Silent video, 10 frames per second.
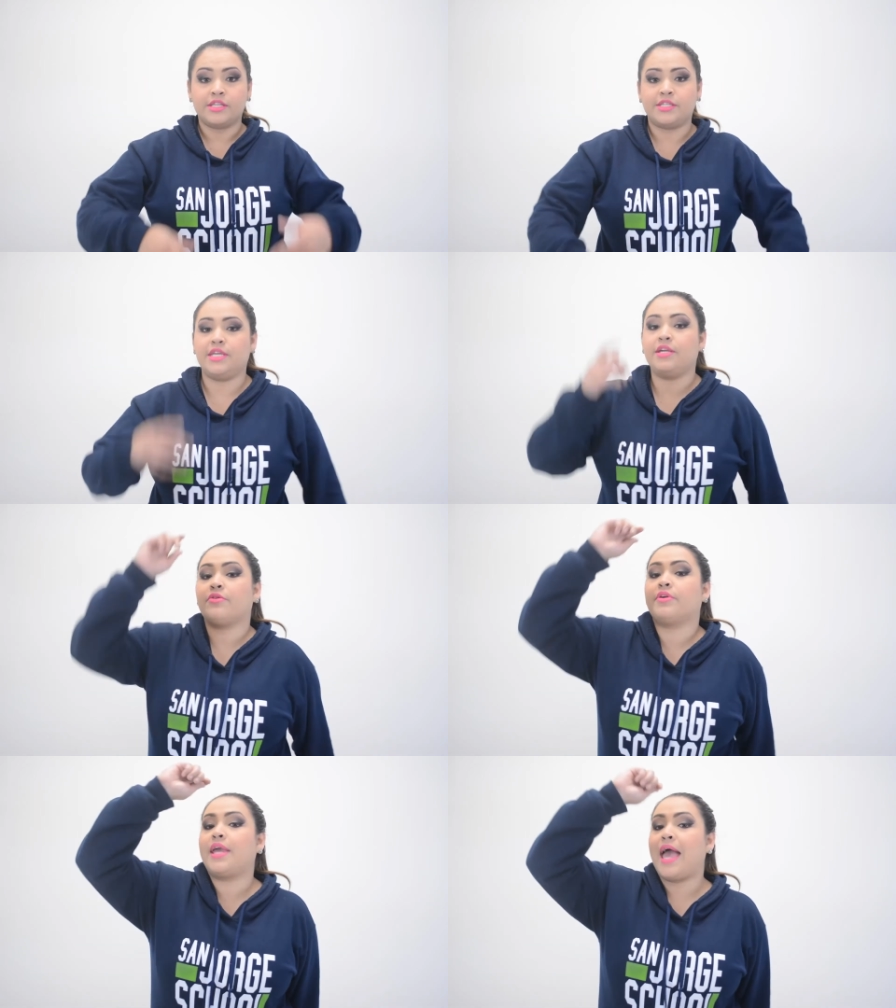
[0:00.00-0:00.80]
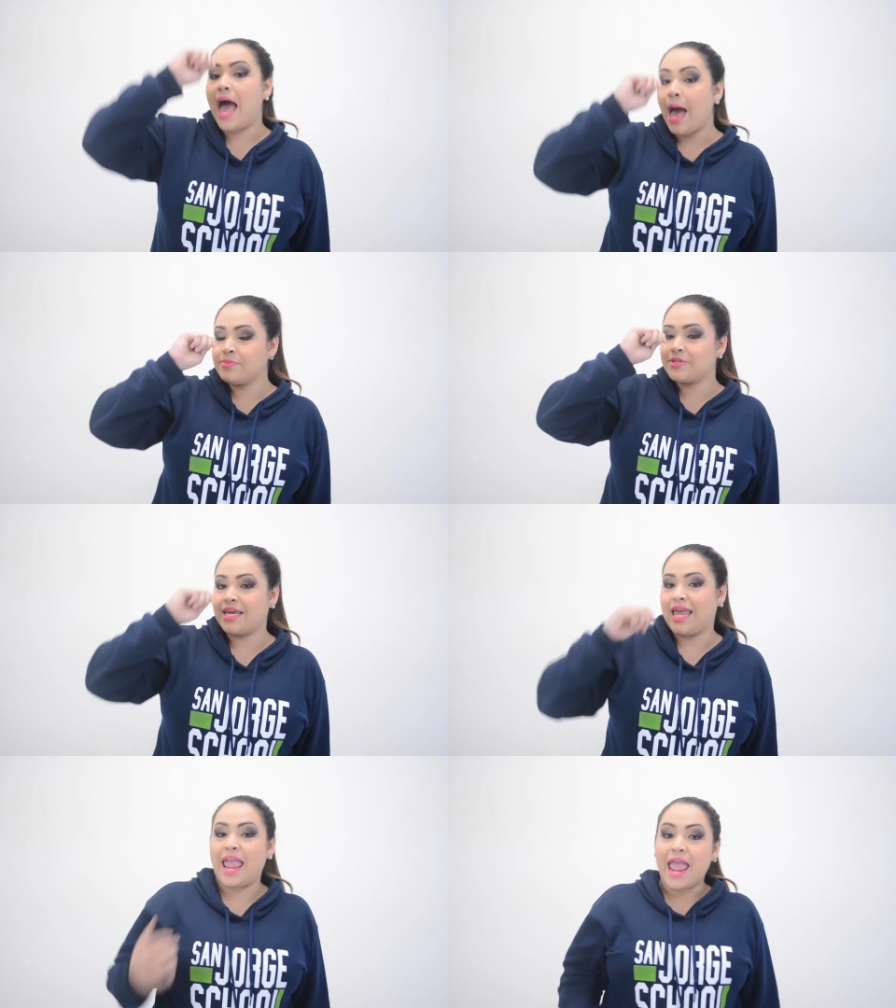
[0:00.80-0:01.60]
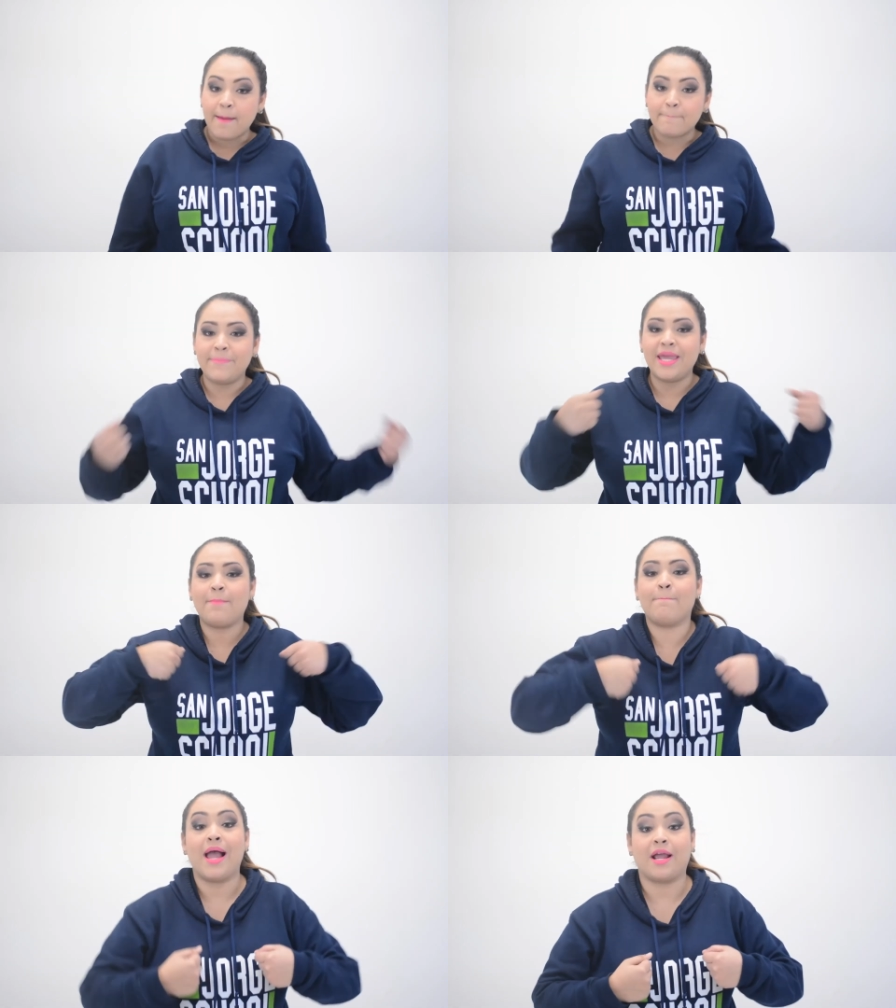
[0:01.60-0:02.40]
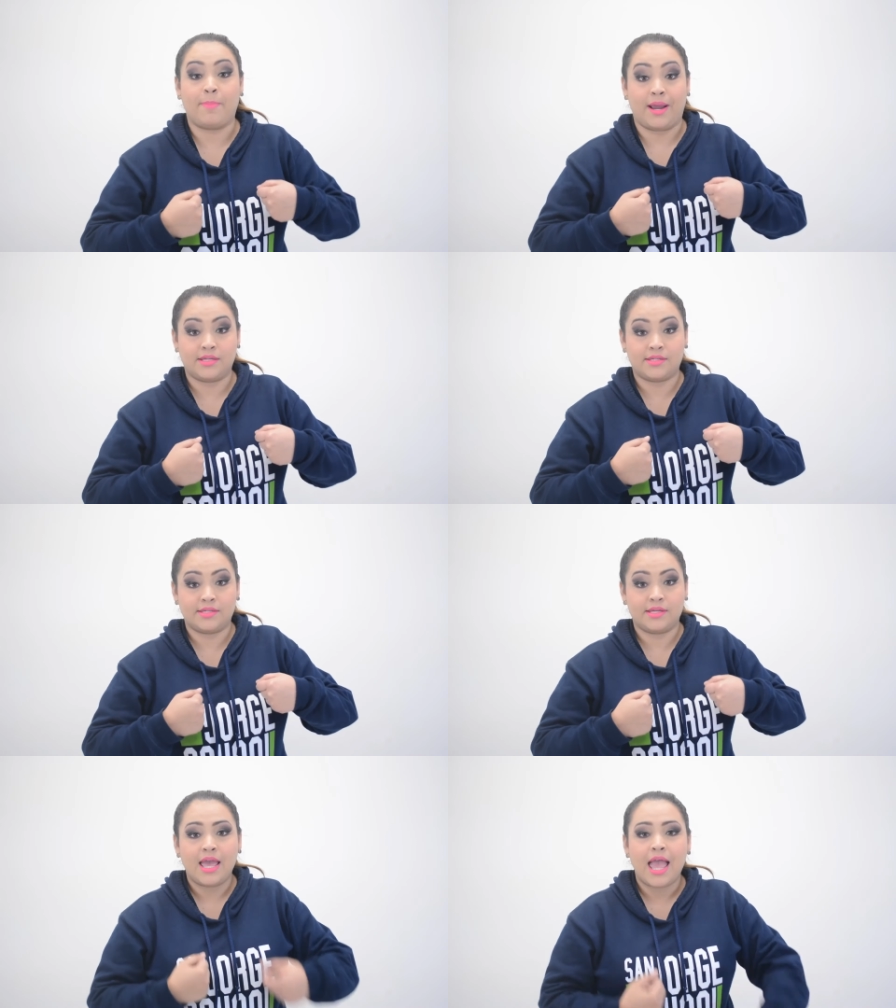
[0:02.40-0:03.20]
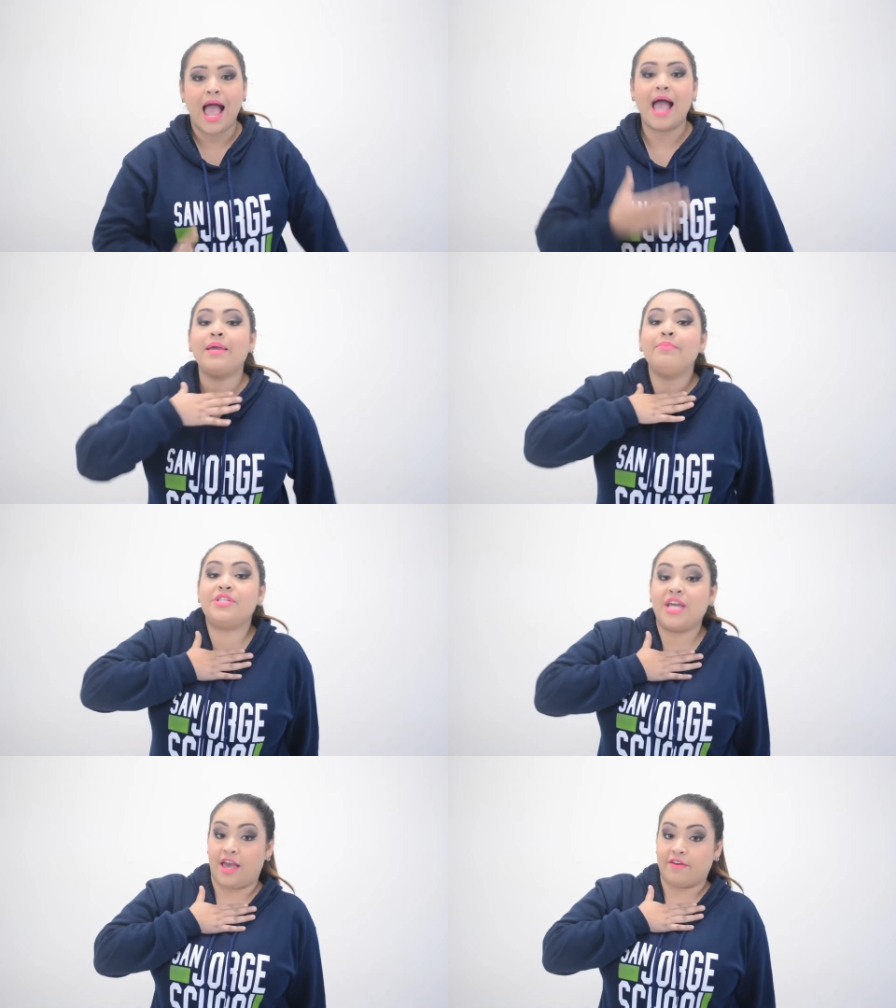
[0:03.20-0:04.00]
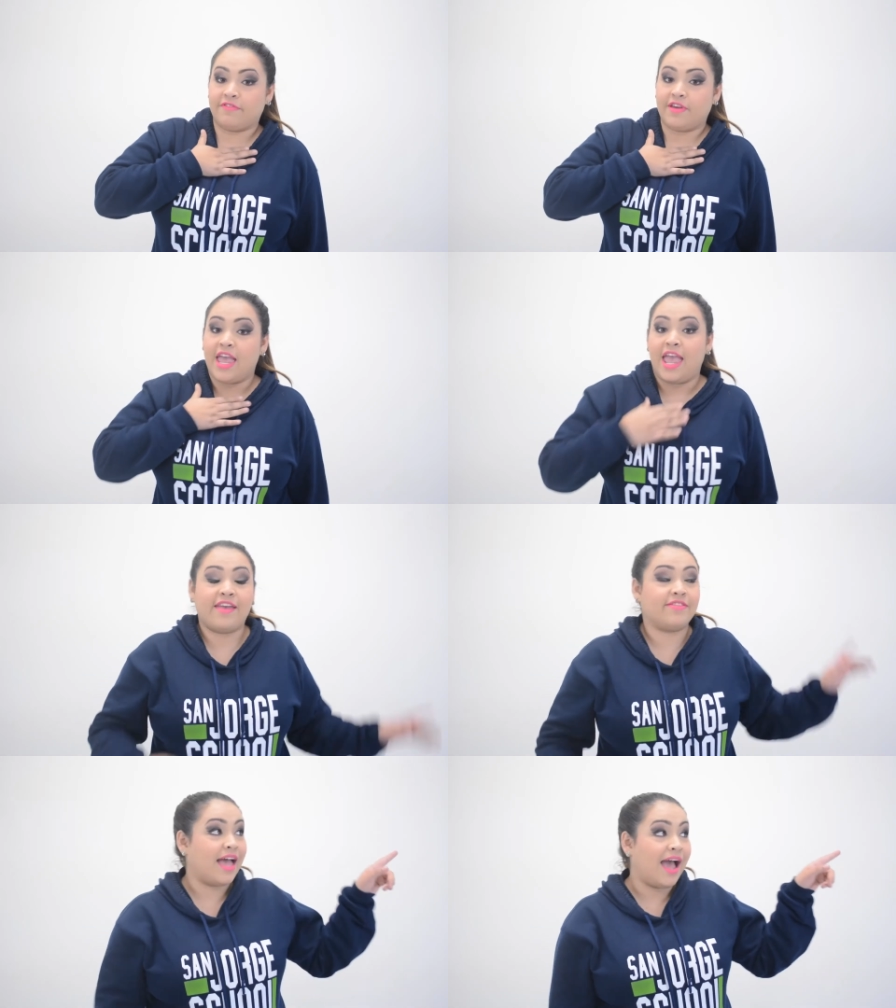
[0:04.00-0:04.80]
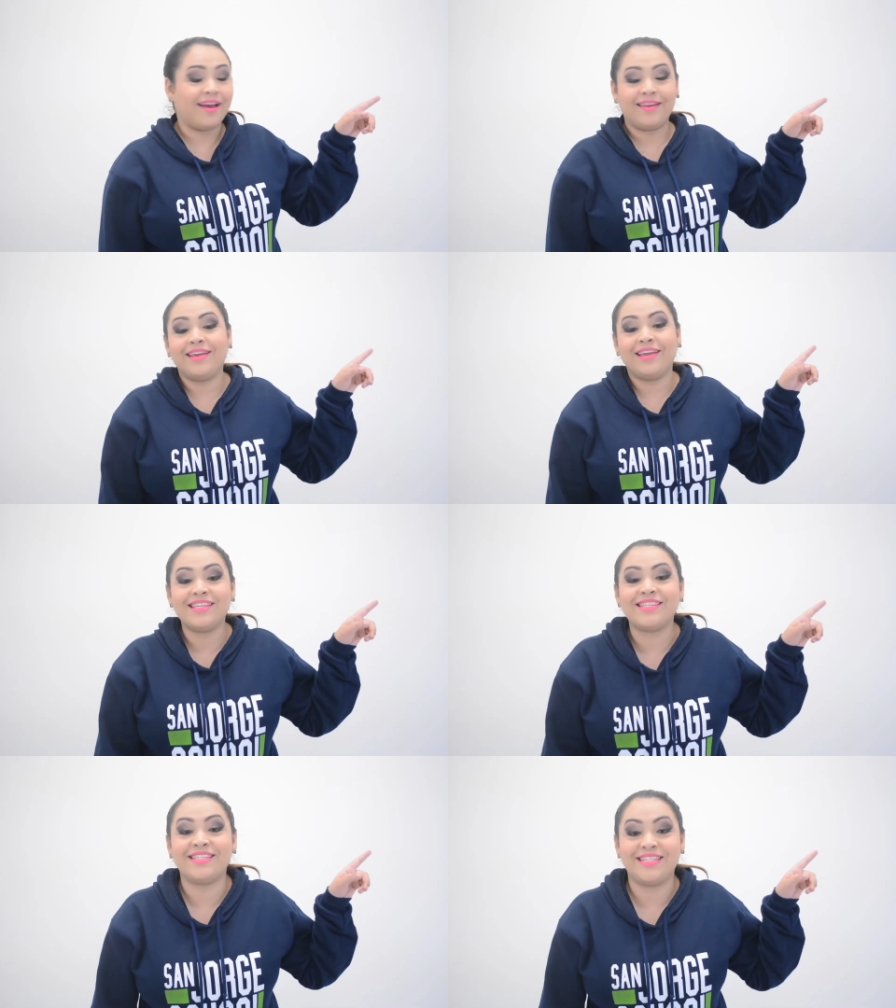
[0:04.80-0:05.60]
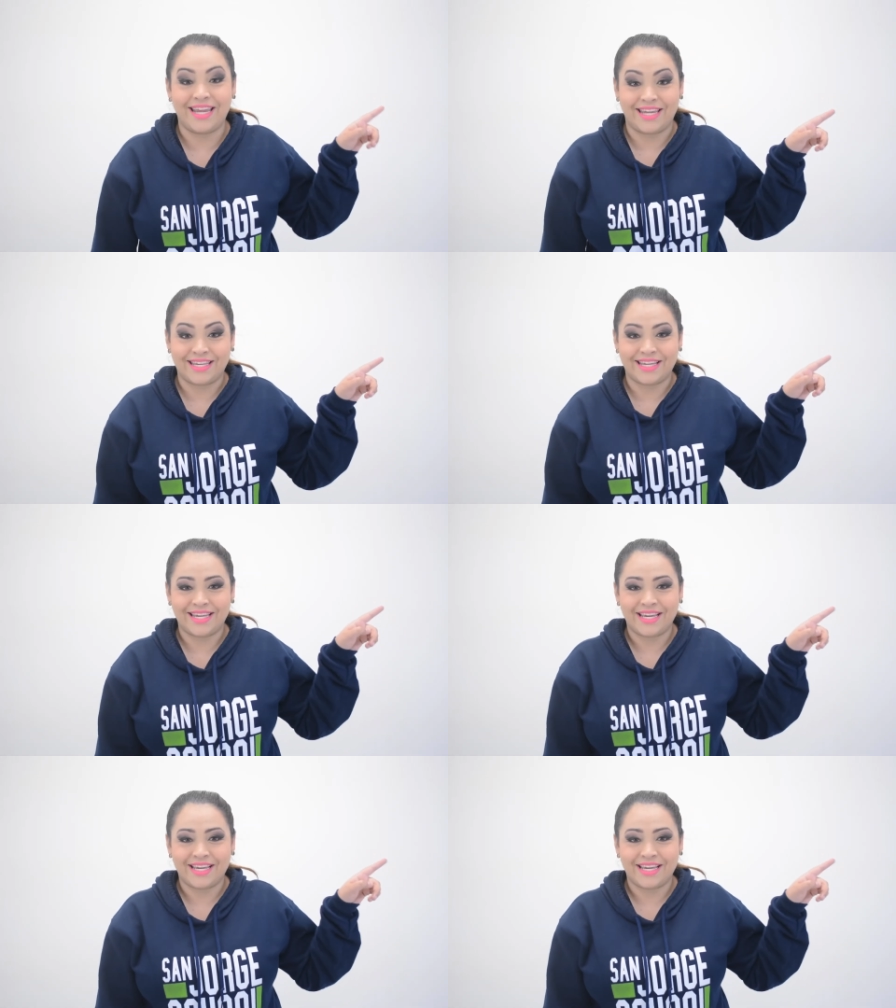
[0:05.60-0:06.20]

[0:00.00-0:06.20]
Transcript: See your caps and big backpacks. I am Jeff and that is Jake.